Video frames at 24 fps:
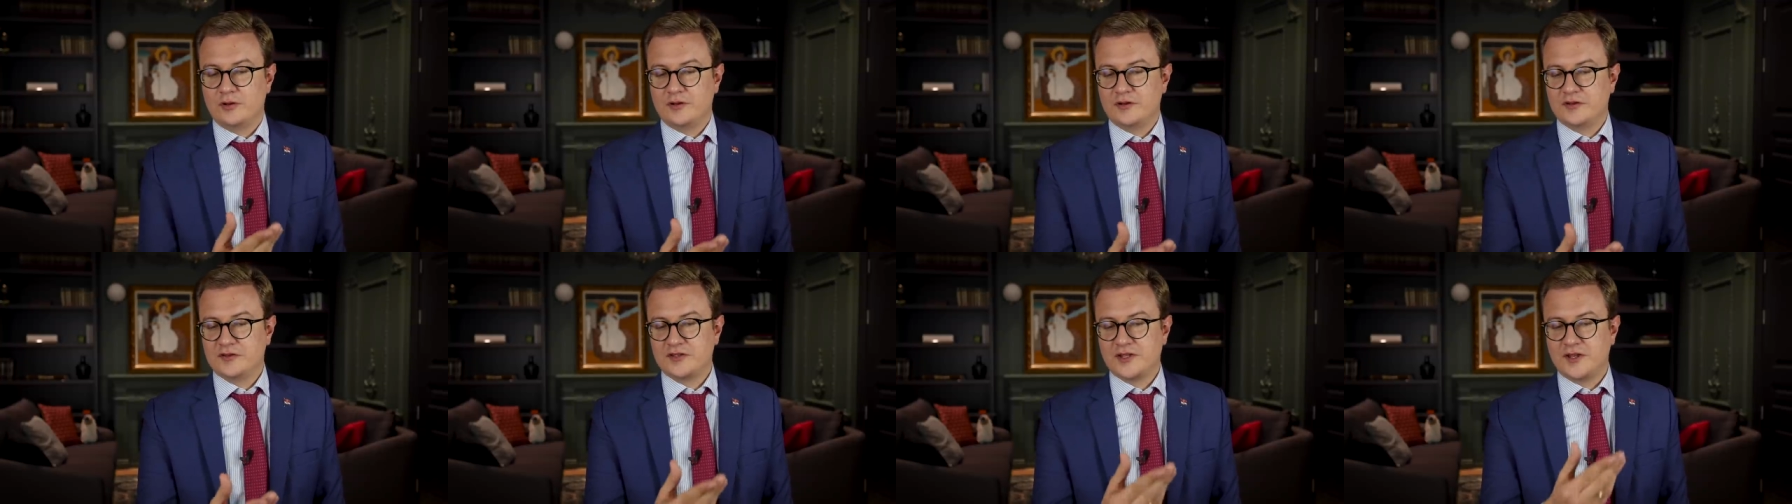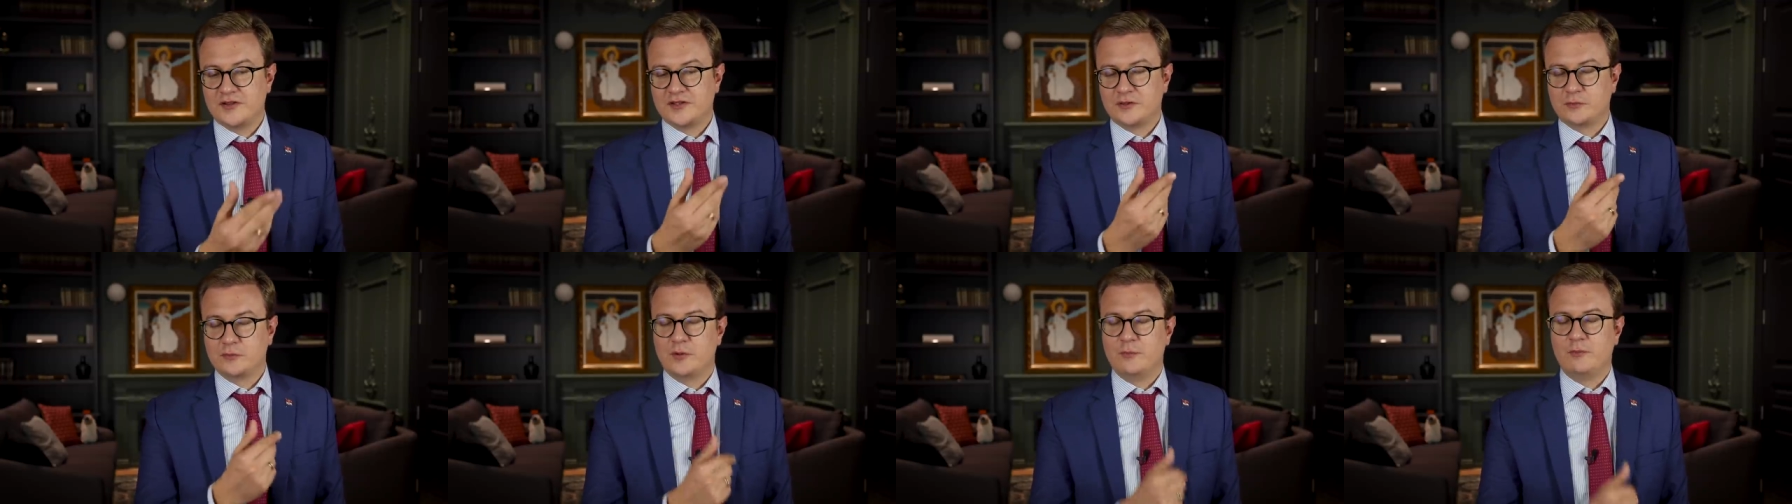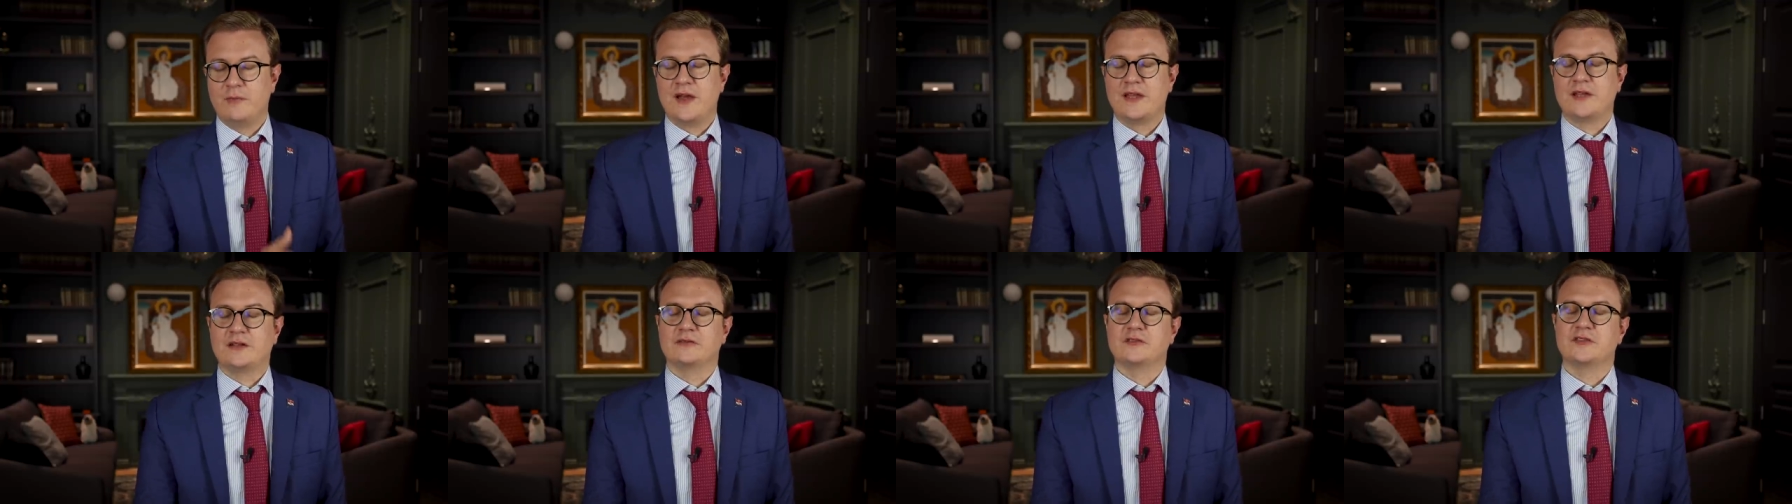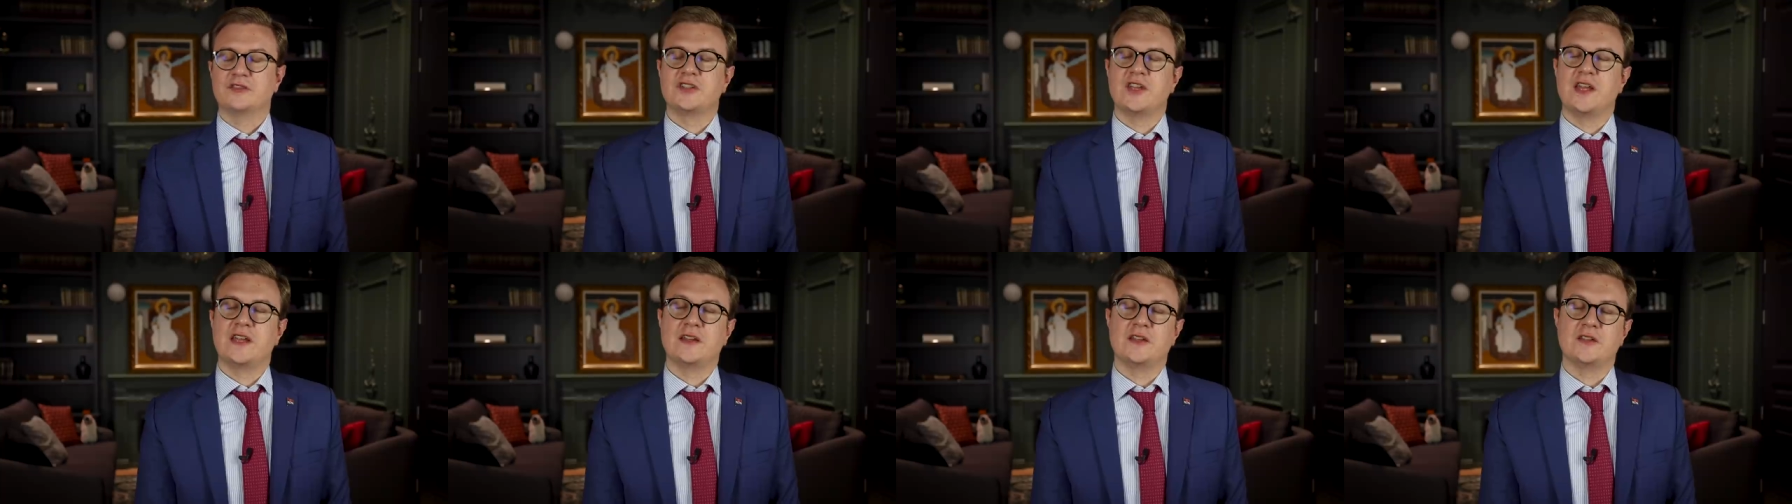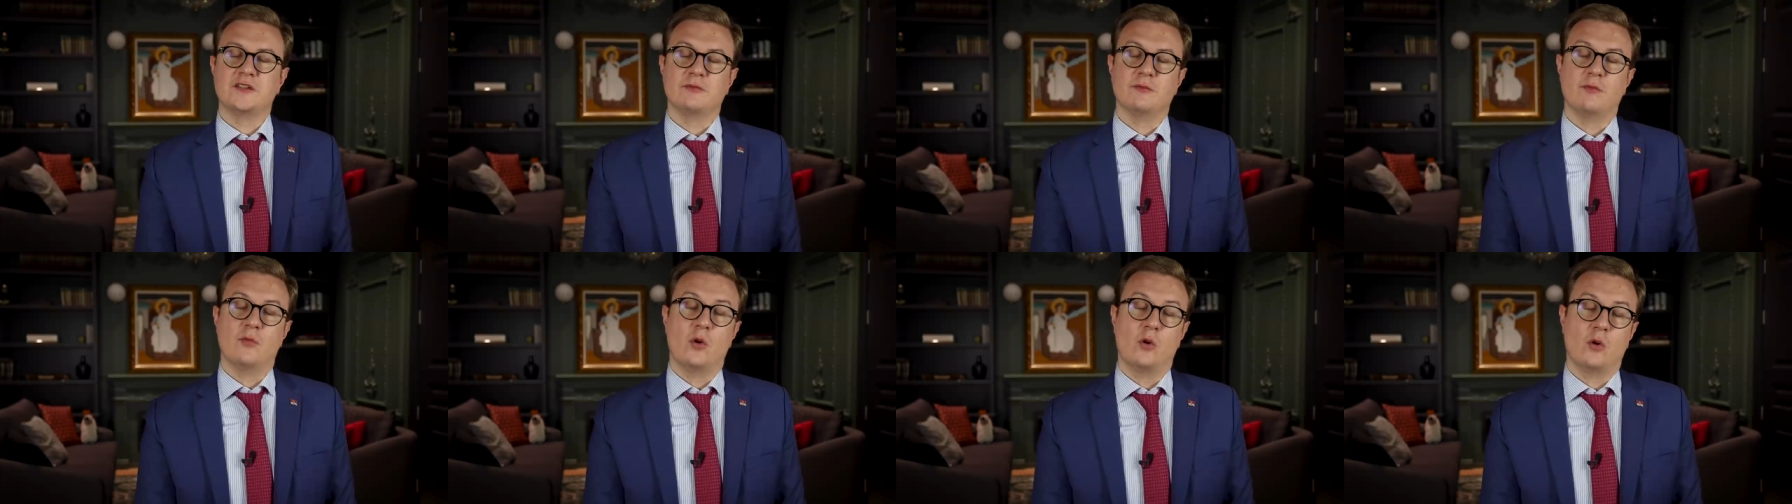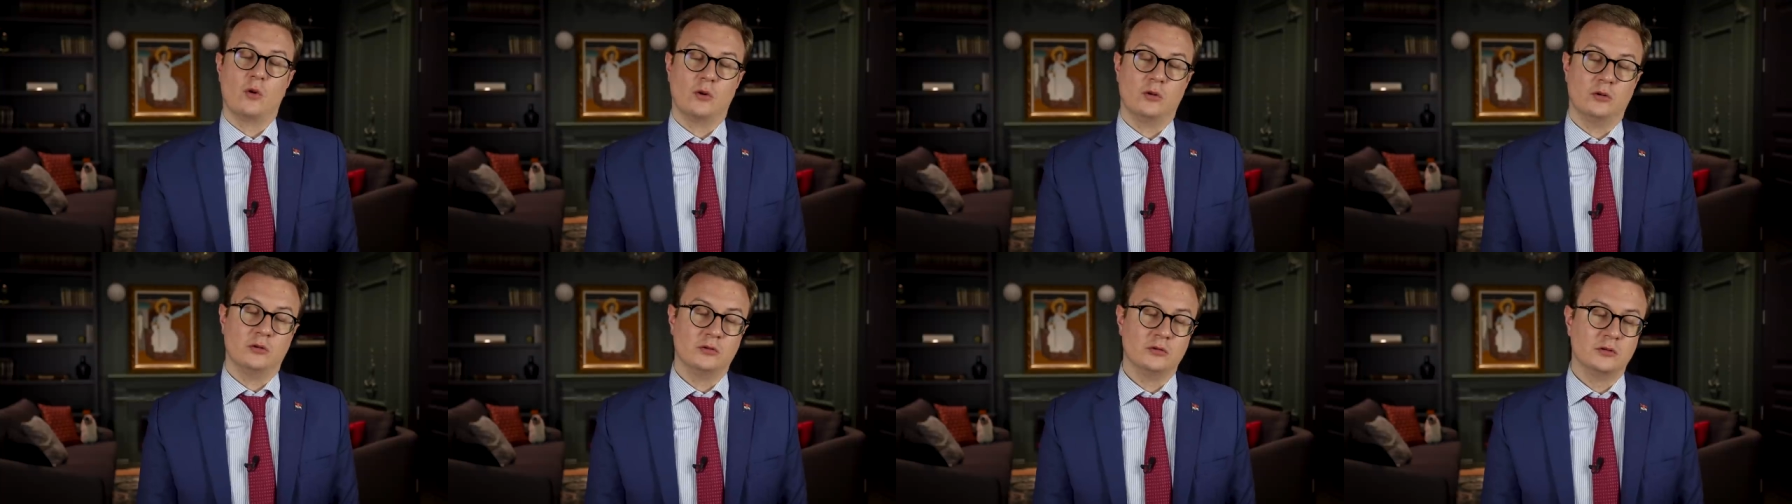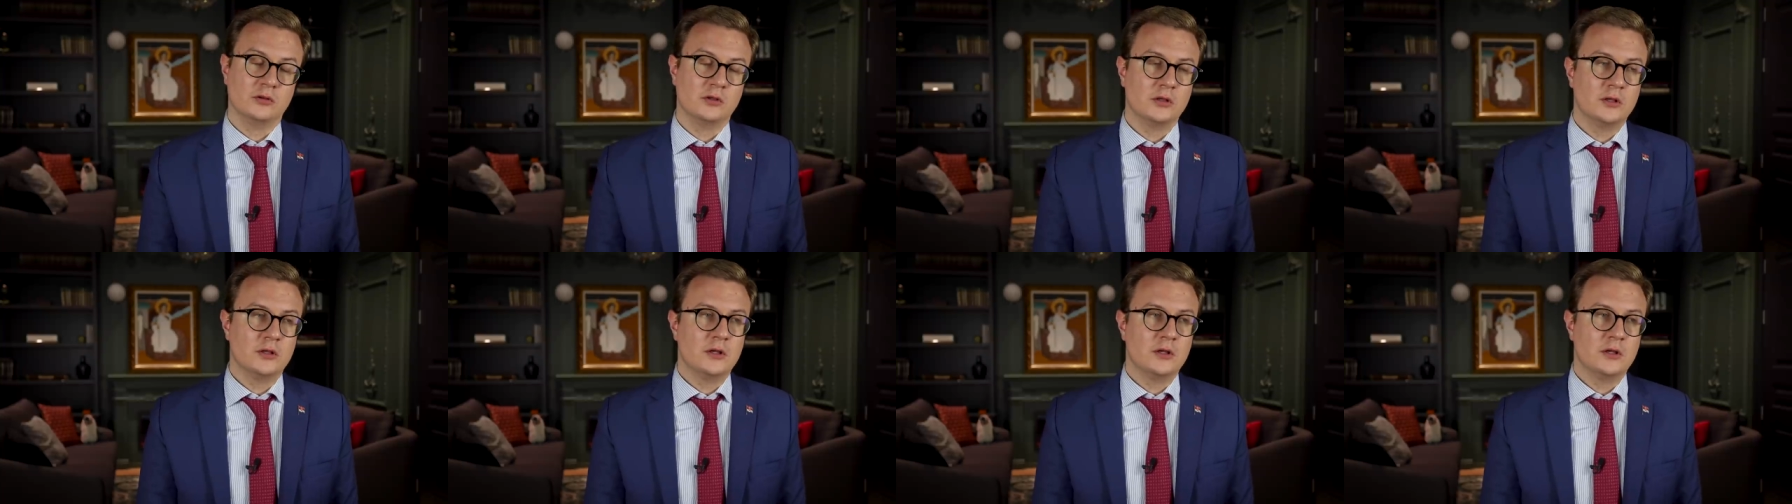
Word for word: it sounds like what Michael's saying is moral.